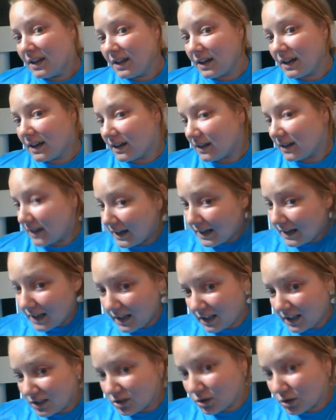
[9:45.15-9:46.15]
I
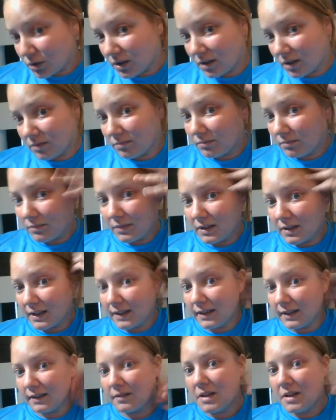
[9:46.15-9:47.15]
cut it short,
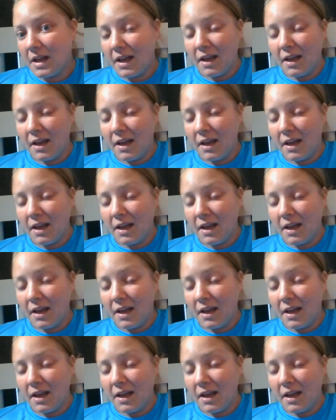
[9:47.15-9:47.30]
and